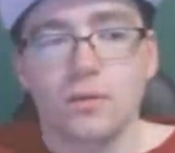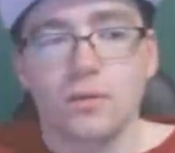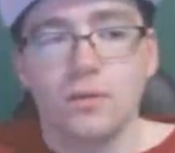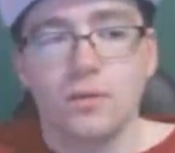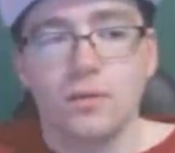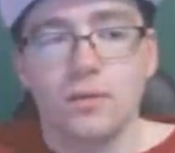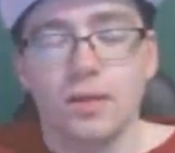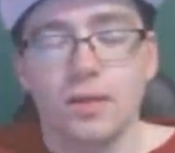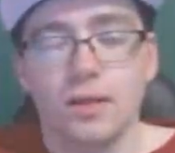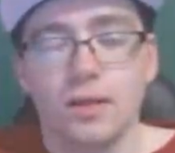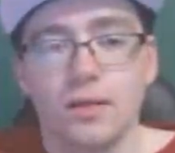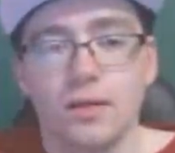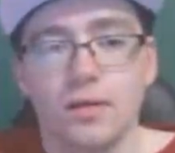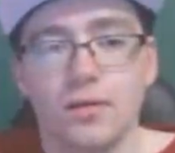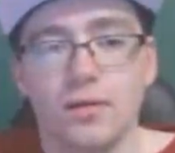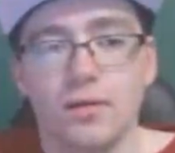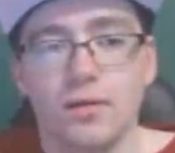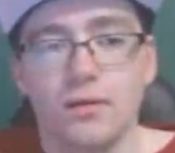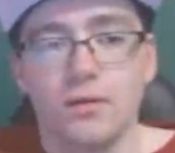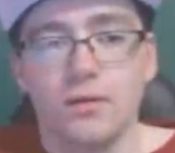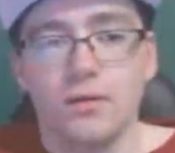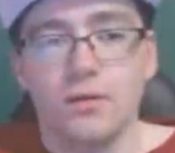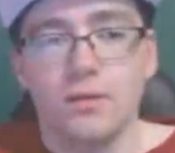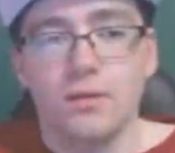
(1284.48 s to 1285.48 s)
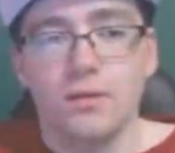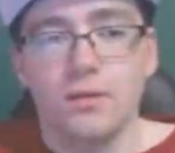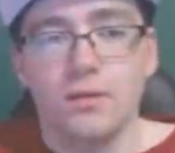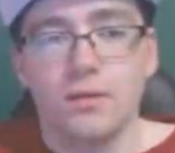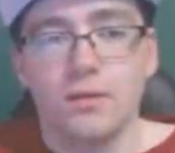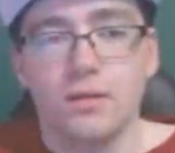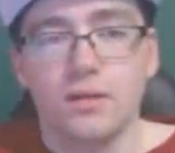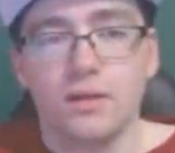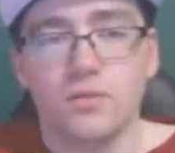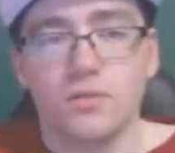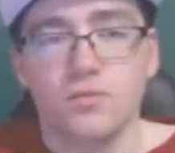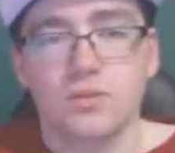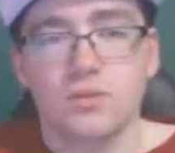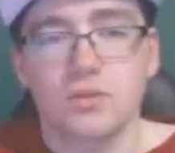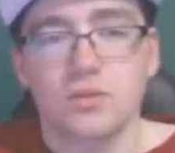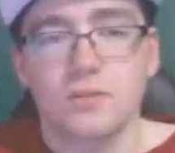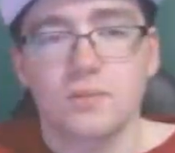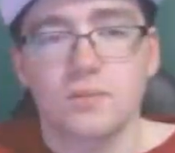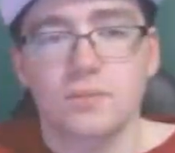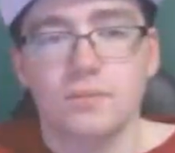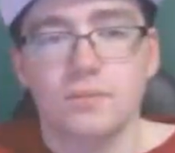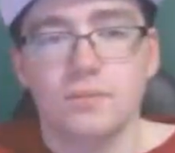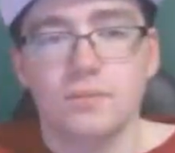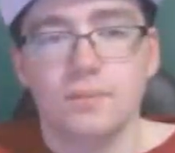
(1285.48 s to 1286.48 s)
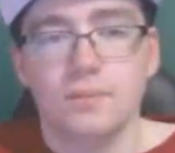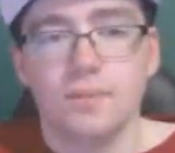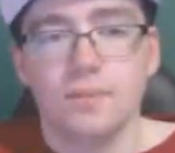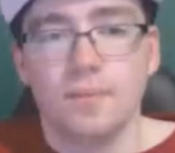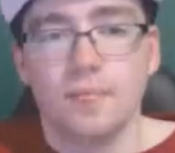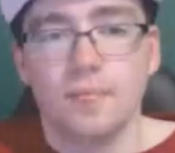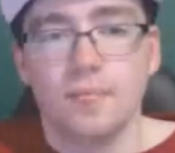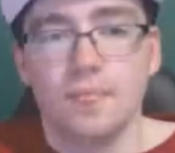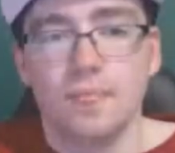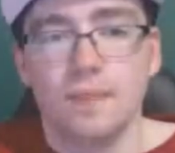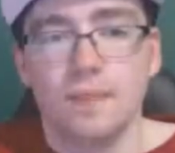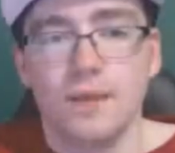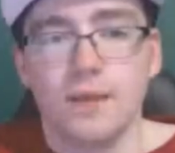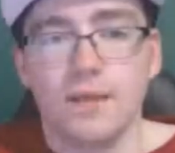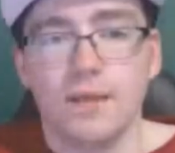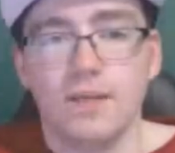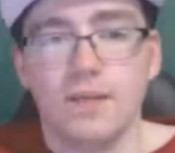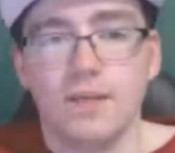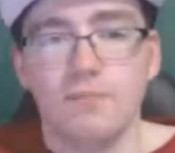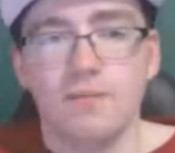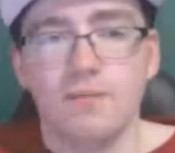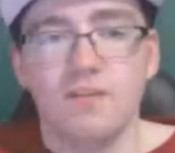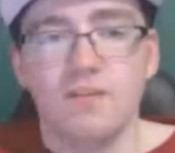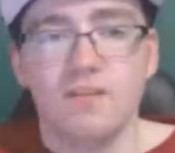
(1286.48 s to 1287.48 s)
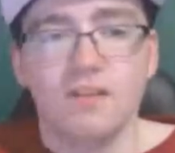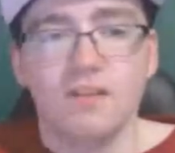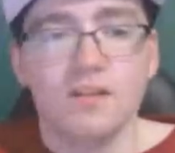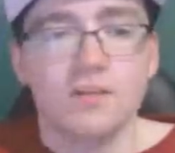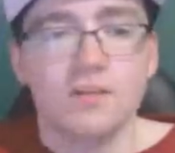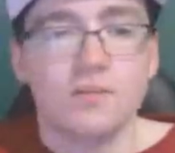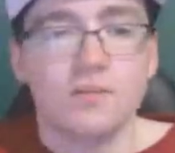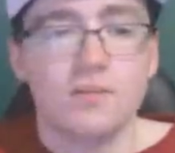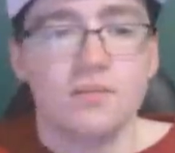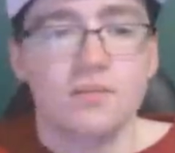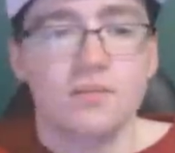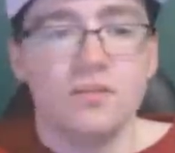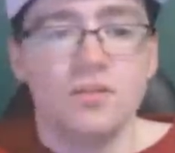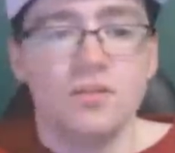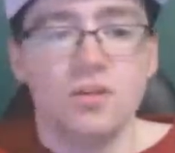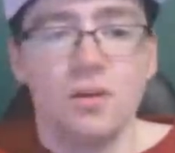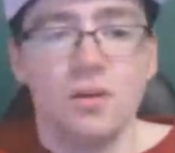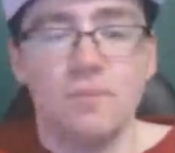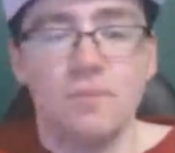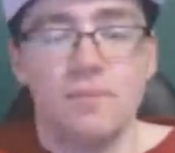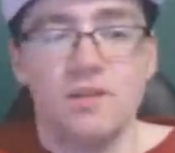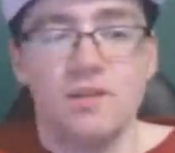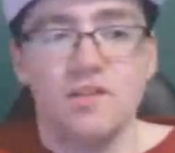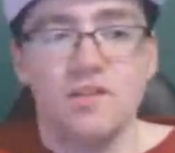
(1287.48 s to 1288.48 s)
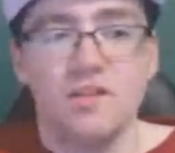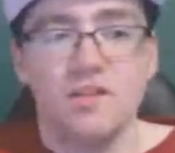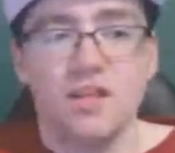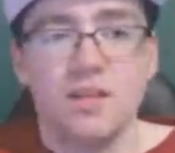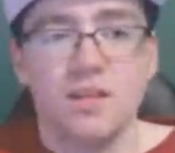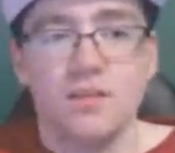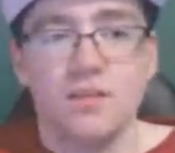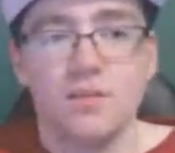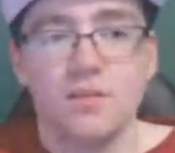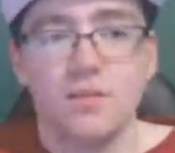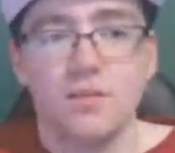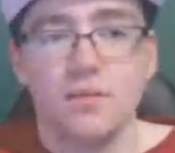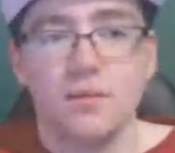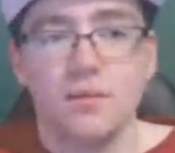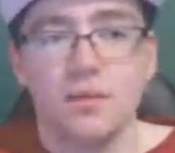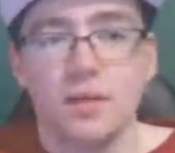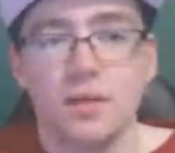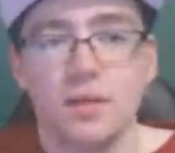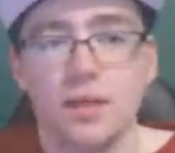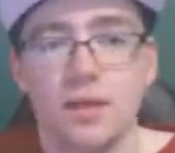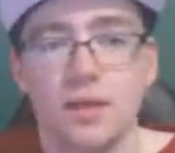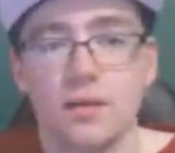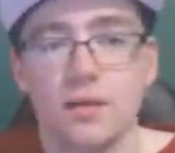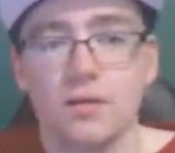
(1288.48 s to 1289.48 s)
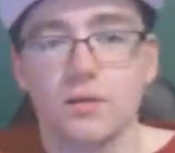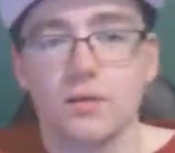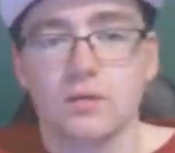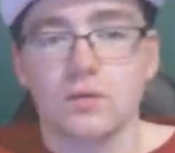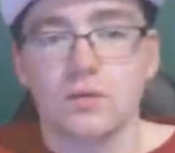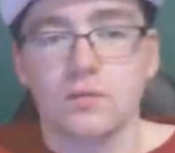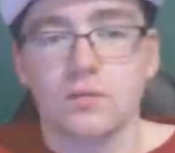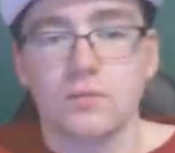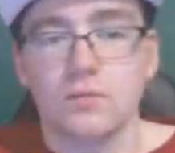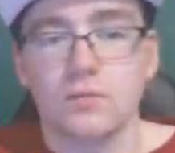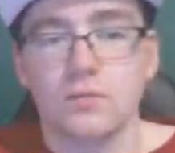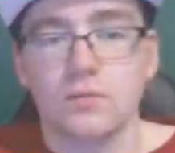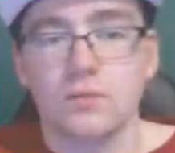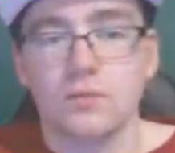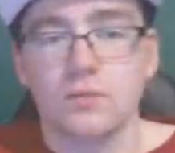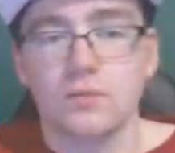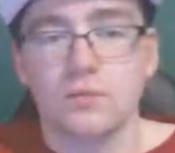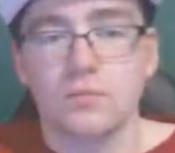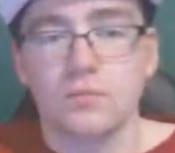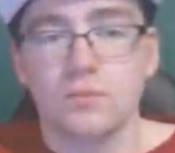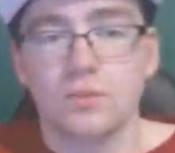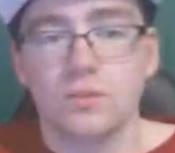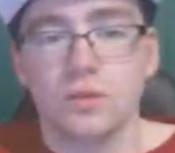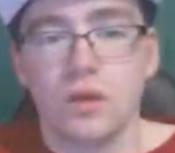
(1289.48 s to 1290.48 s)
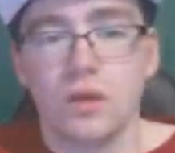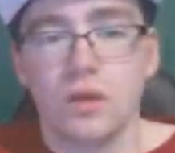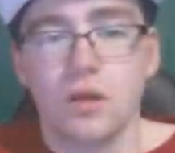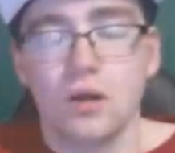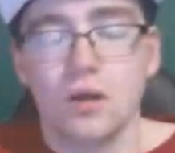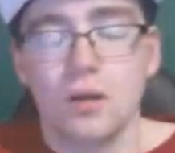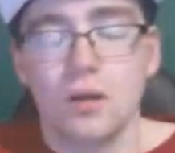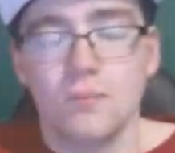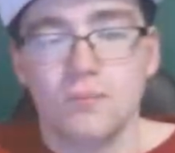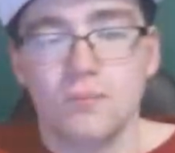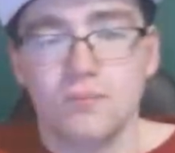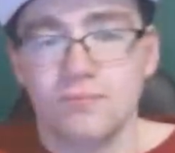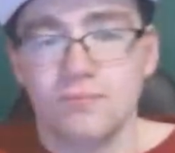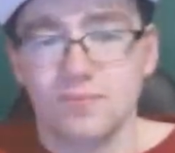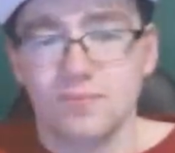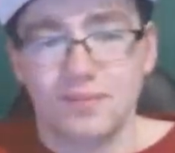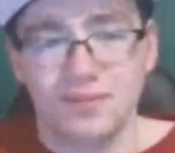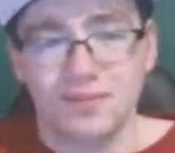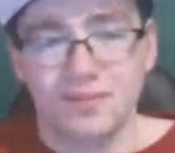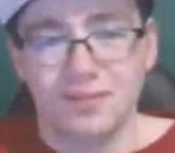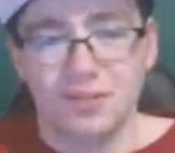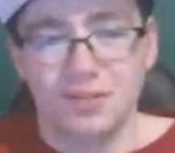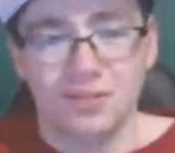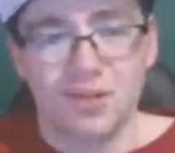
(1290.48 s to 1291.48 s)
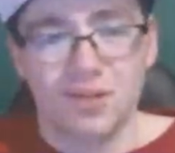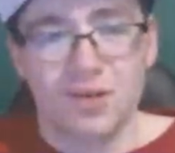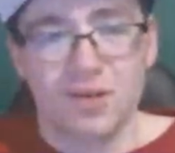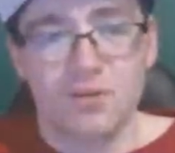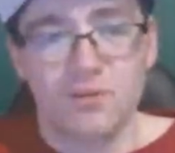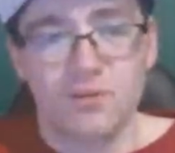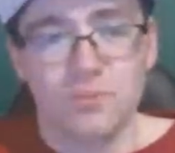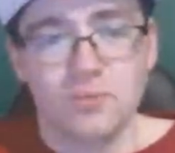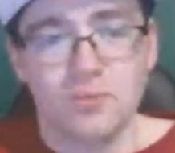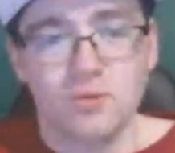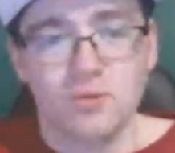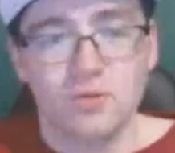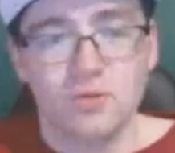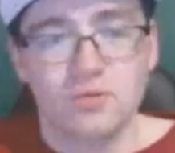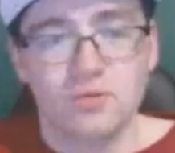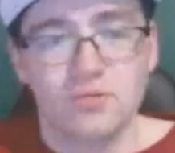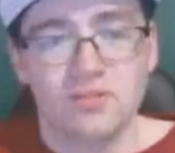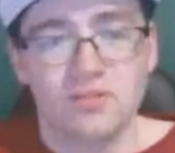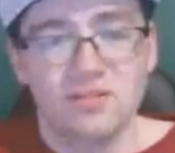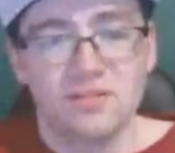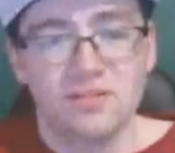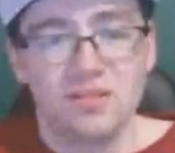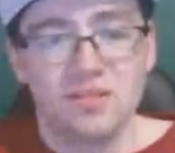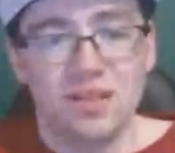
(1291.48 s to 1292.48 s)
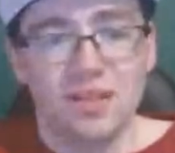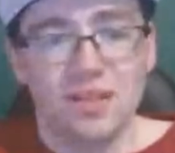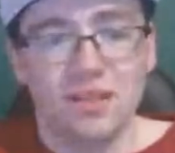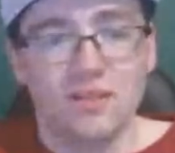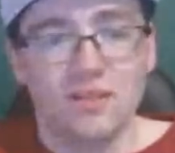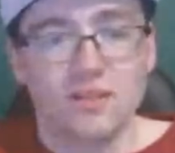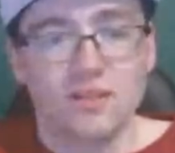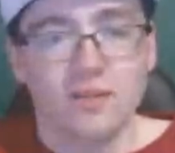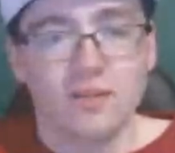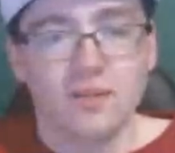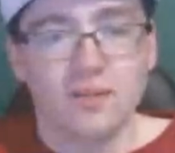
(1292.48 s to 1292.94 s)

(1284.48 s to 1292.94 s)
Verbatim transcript: Now... Oh, I nearly got one hundred. I keep missing it. Stop missing it. Okay, gotta... Go... Um... Not gold. Bronze. Dang it.